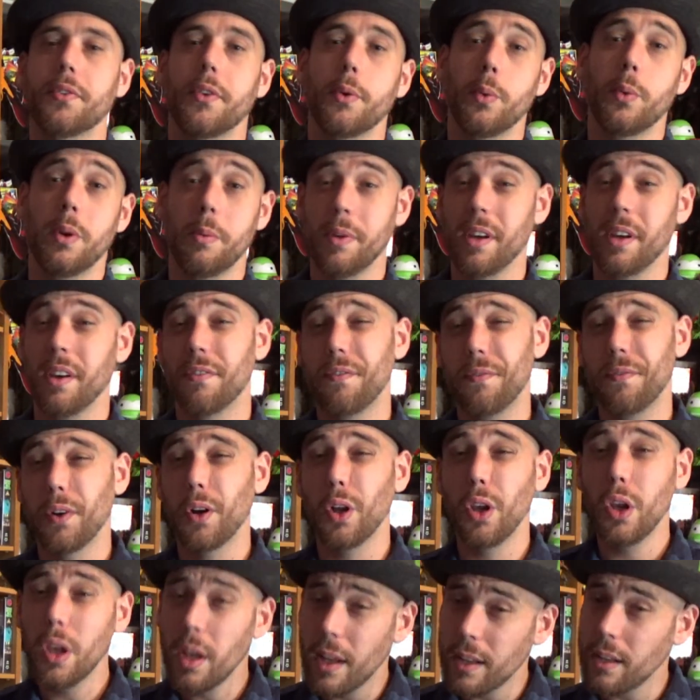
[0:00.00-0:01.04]
There will be a
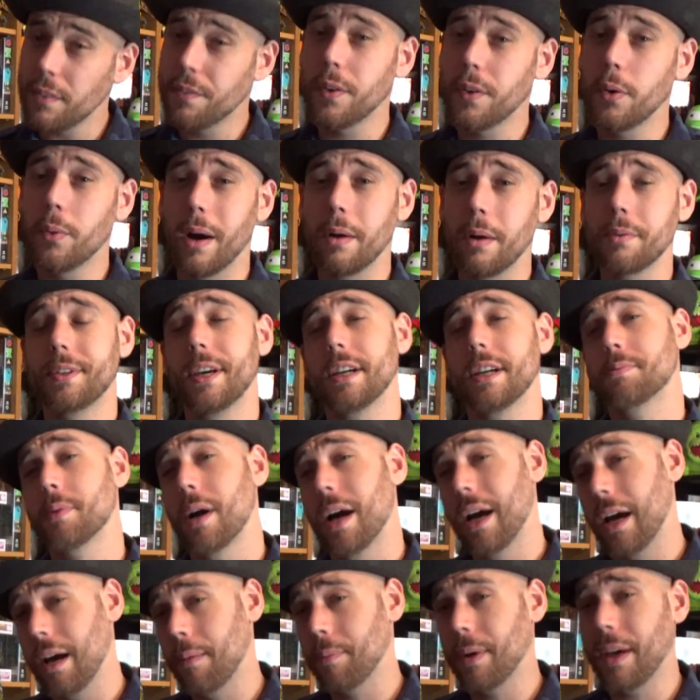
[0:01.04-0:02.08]
little few outtakes, but
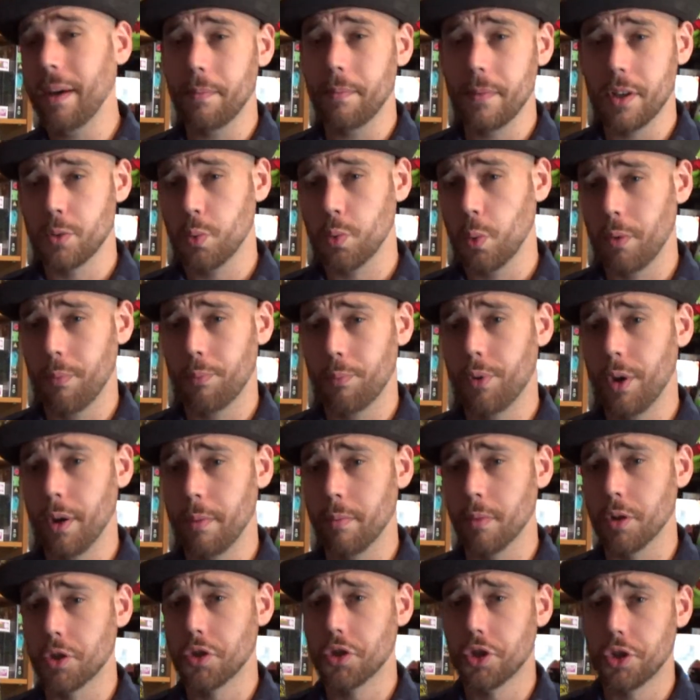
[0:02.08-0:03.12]
I am keeping this one pretty
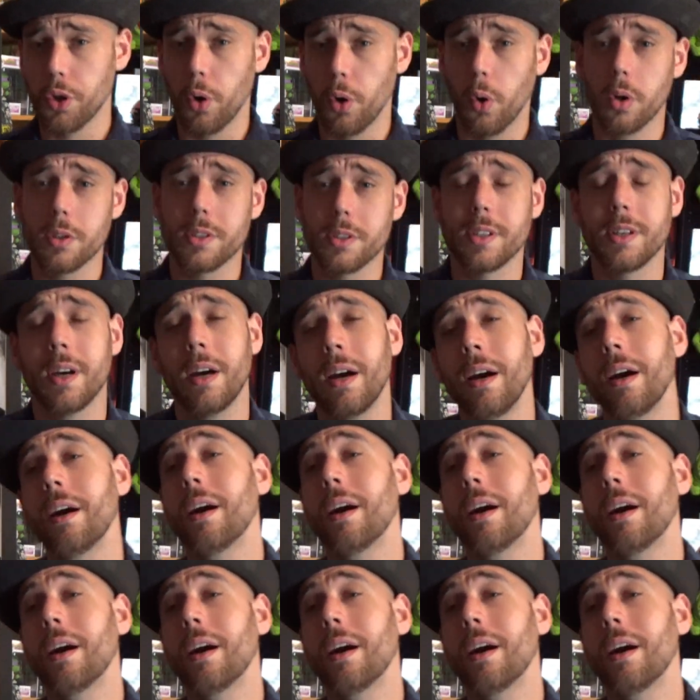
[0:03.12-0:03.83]
much short.